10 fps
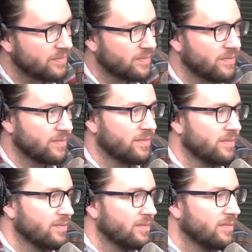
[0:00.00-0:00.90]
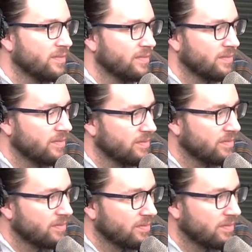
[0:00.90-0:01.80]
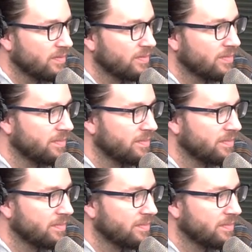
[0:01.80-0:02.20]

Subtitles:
This person isn't speaking.